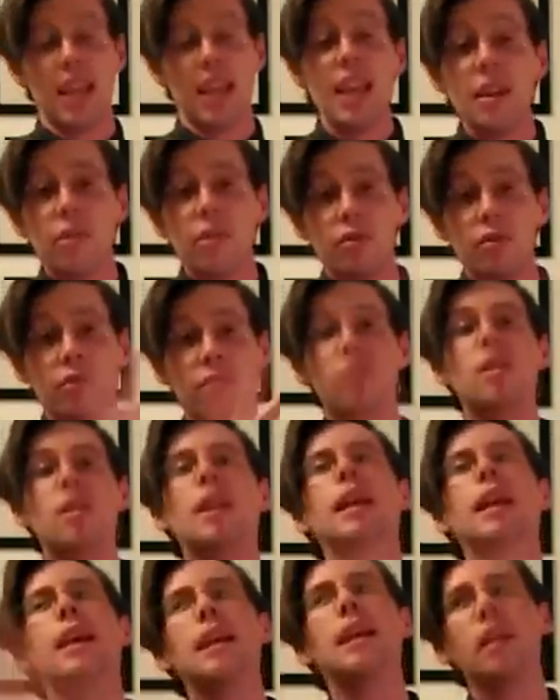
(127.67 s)
If
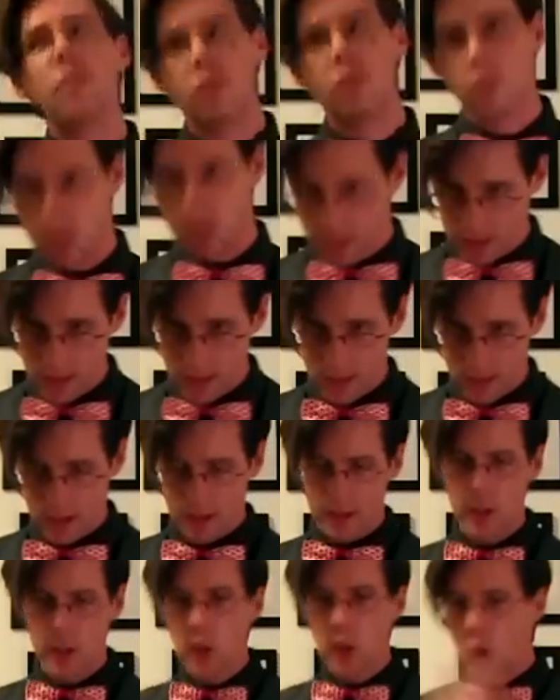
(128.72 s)
you like that kind of
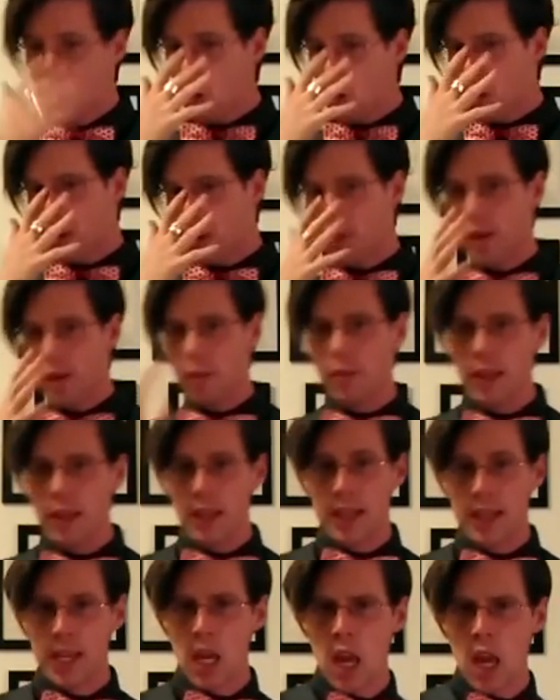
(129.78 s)
thing, don't go into it and be
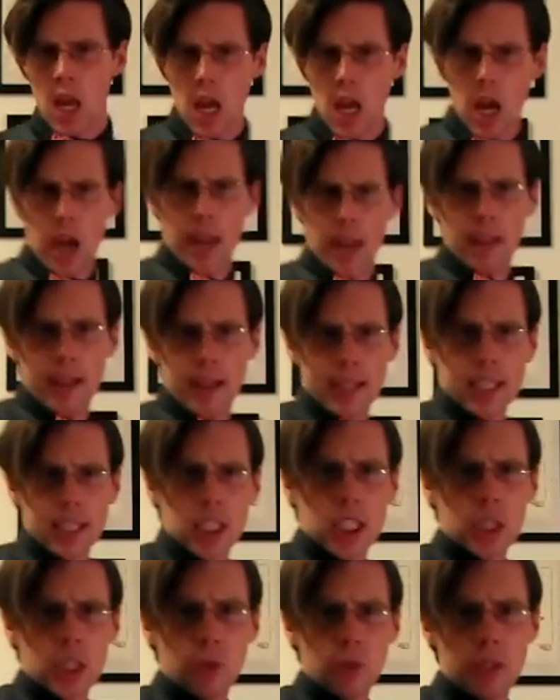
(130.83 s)
like, I like
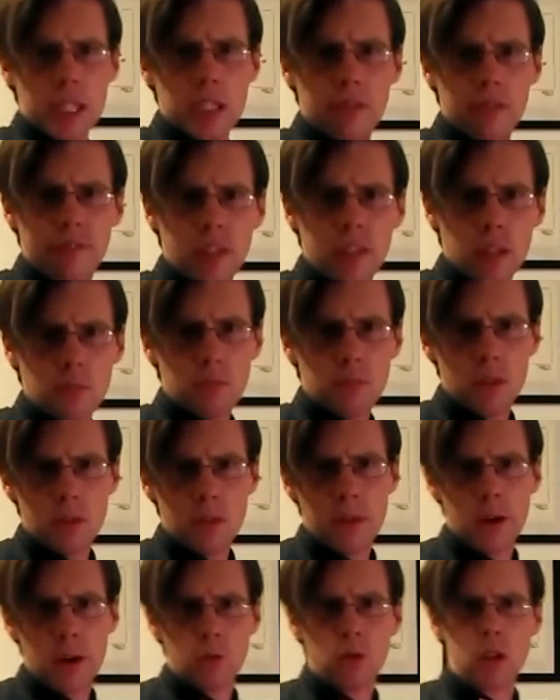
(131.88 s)
serious films
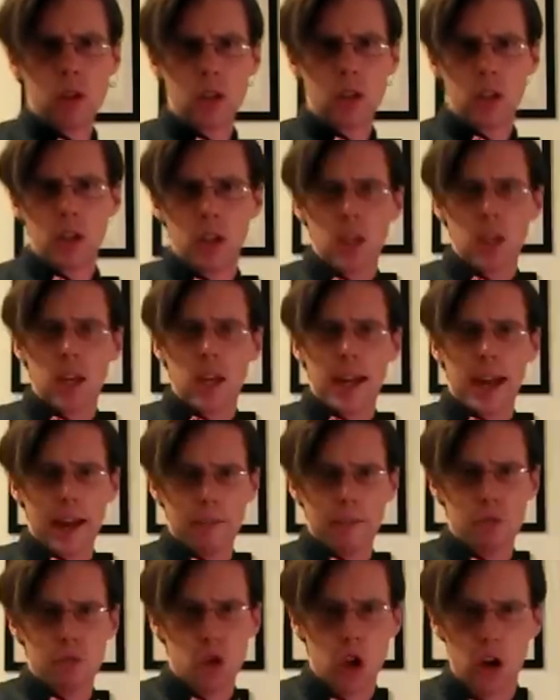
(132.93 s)
about
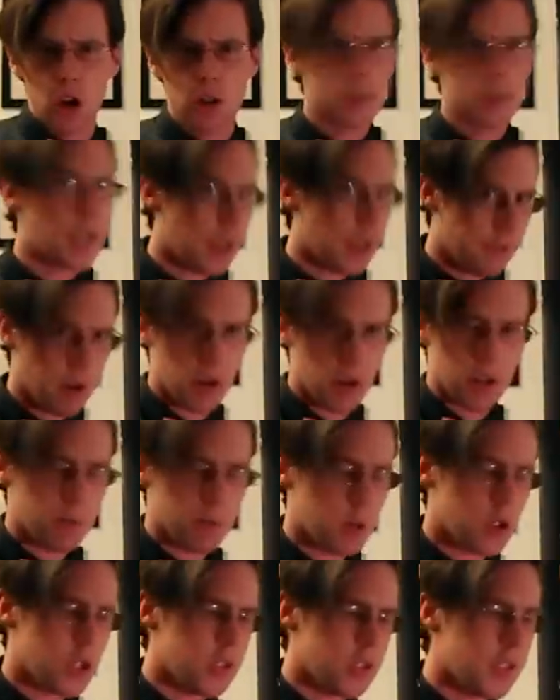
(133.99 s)
half sharks, half
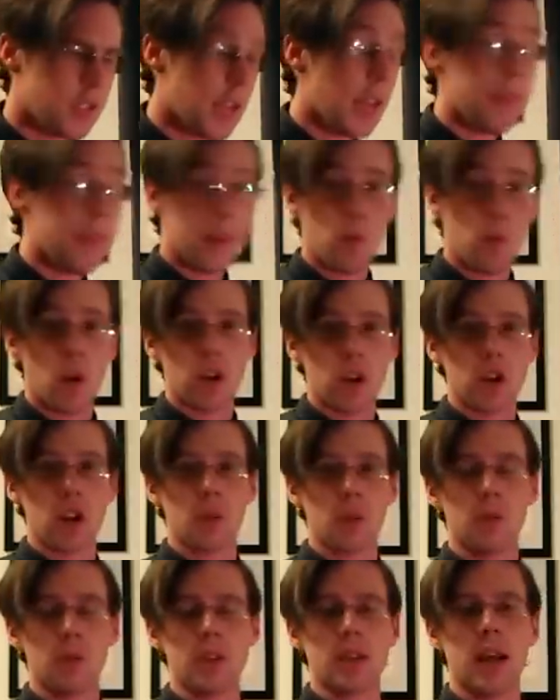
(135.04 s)
octopuses, and then watch
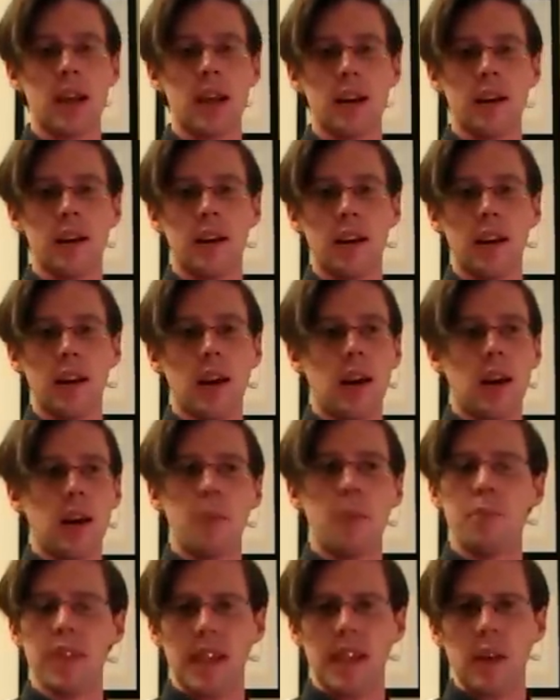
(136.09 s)
Sharktopus and
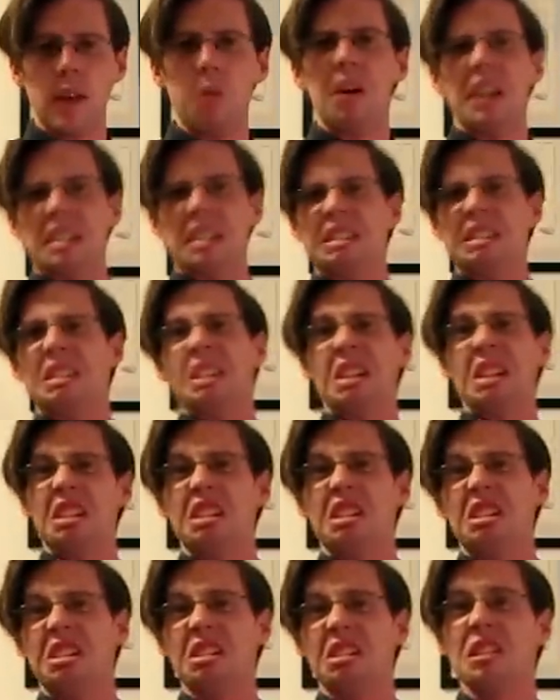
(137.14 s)
be like, what is
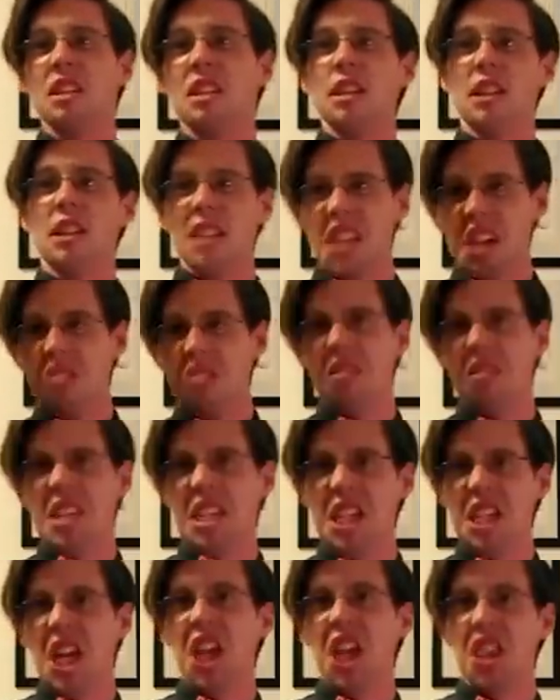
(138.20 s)
this? There
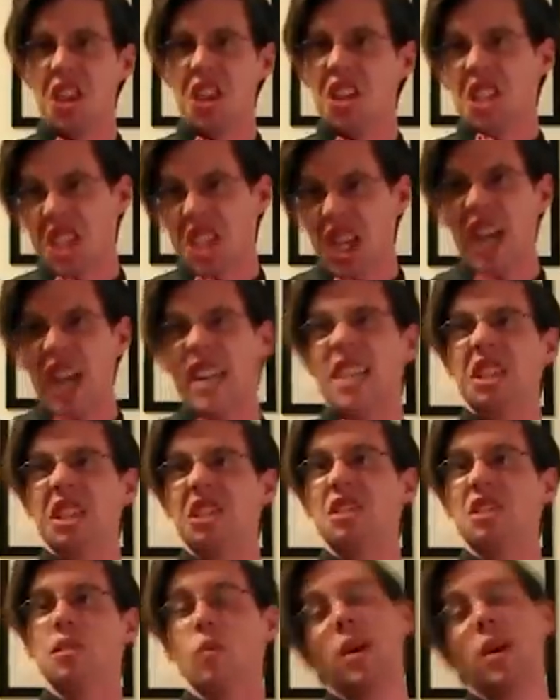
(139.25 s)
is none of the
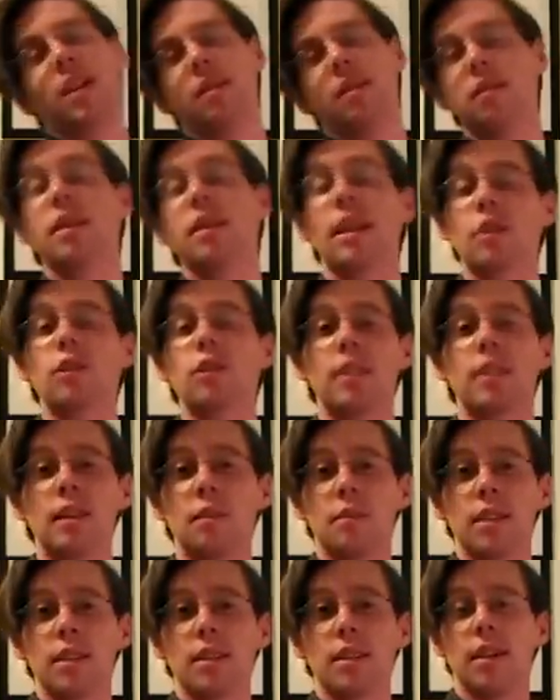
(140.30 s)
science. Well, there's actually a
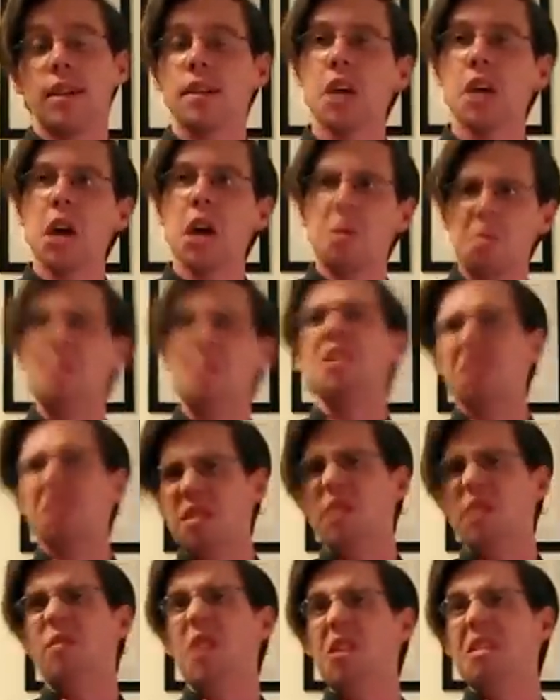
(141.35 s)
little bit of science, but there
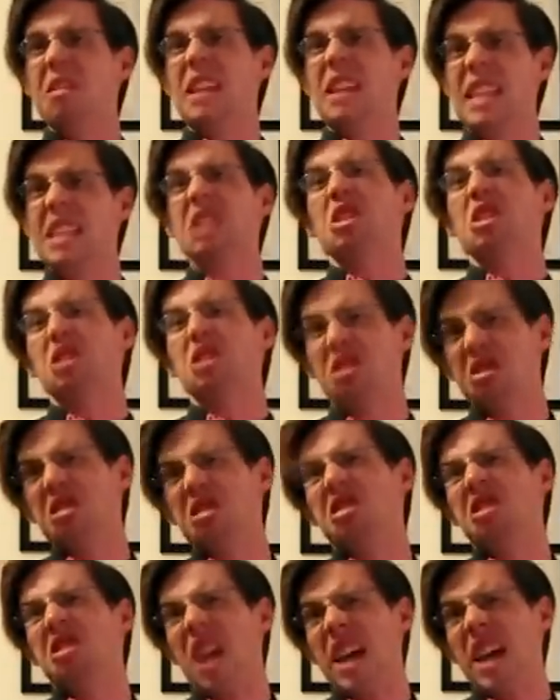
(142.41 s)
is very little of the
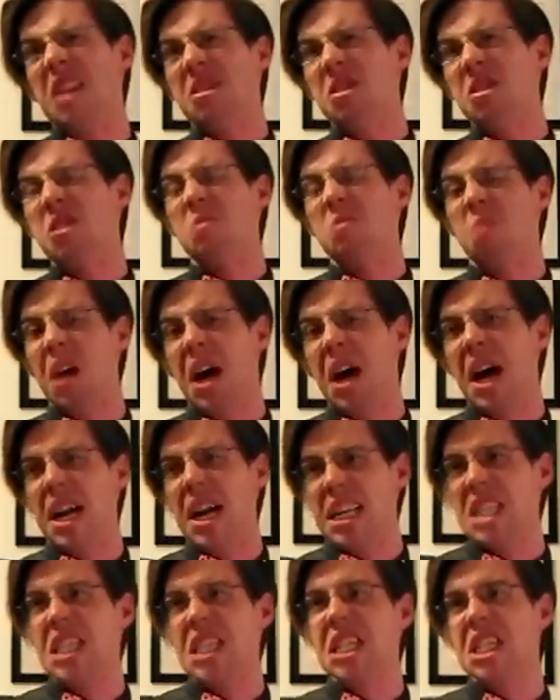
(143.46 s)
science
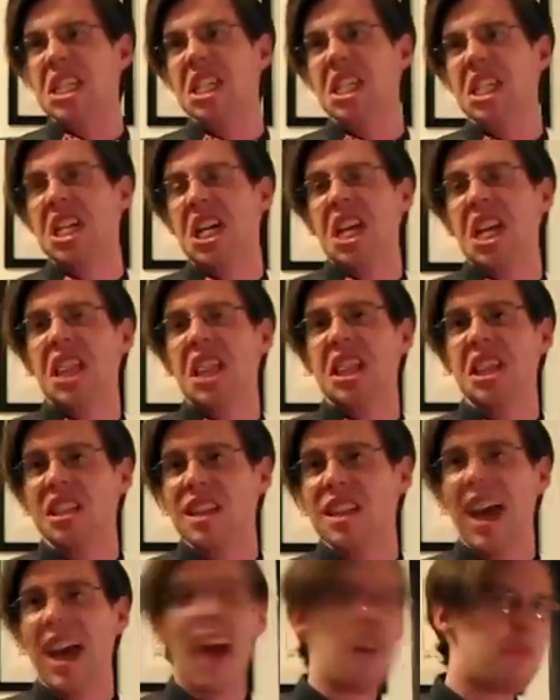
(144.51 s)
behind
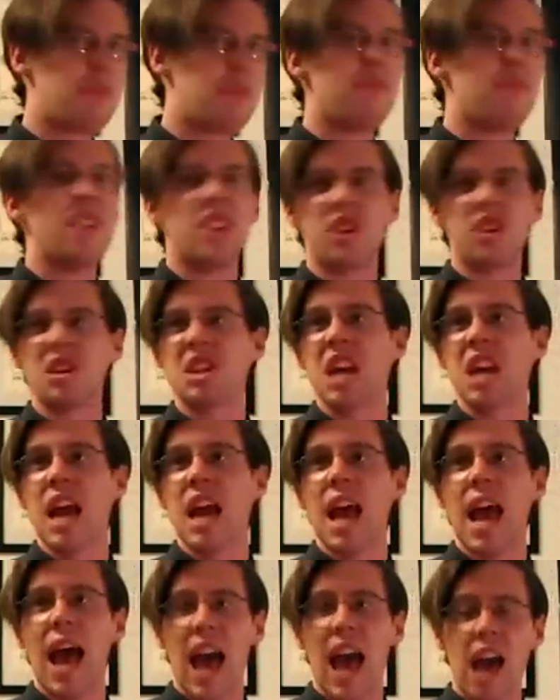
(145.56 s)
this half fish,
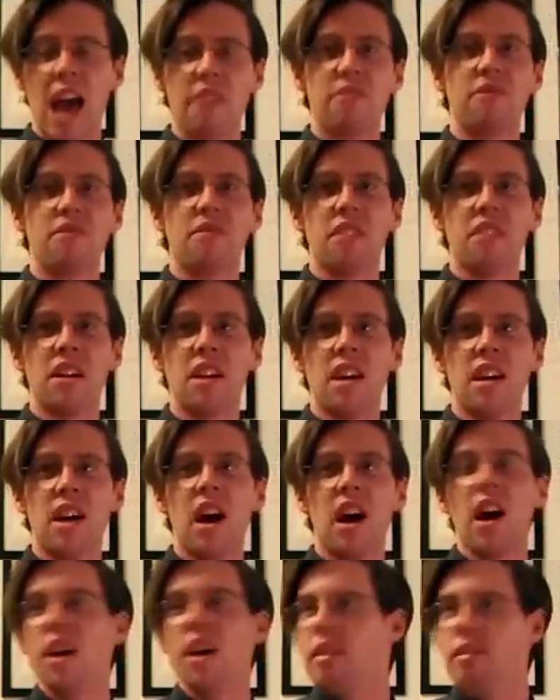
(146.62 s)
half
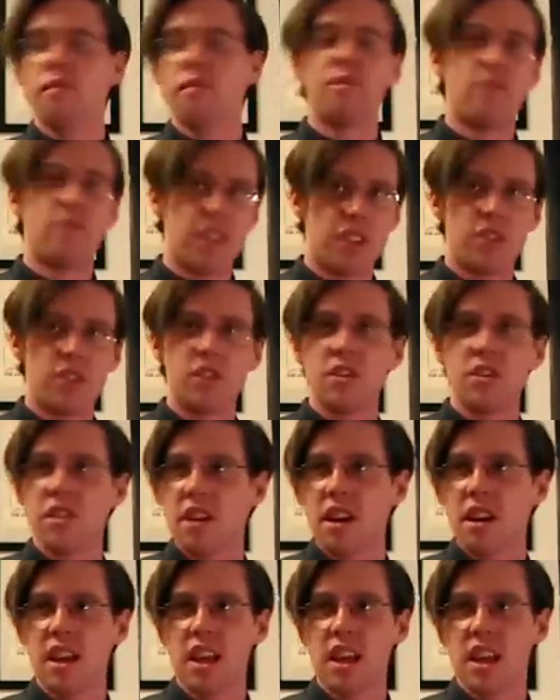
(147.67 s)
other
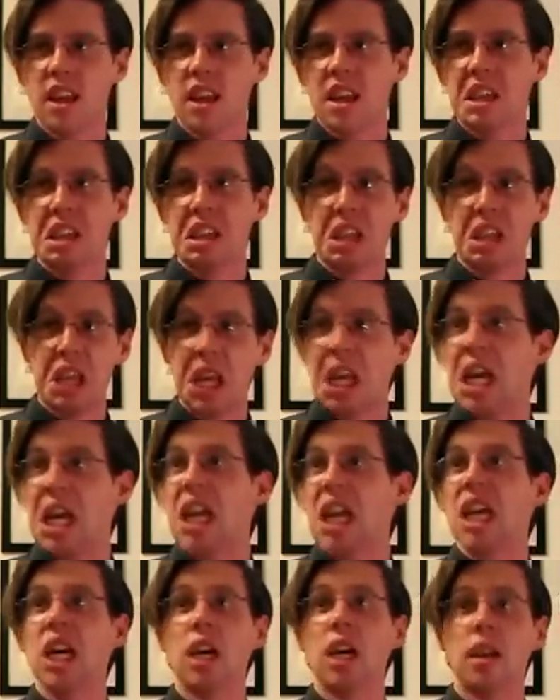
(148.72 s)
fish
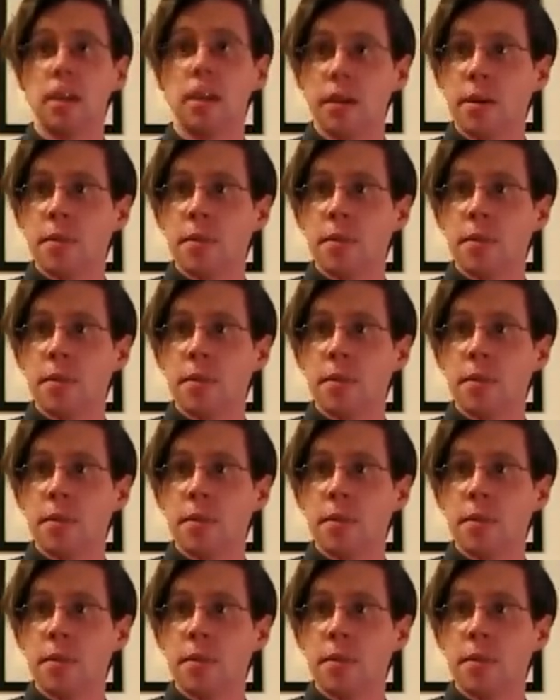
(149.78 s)
thing.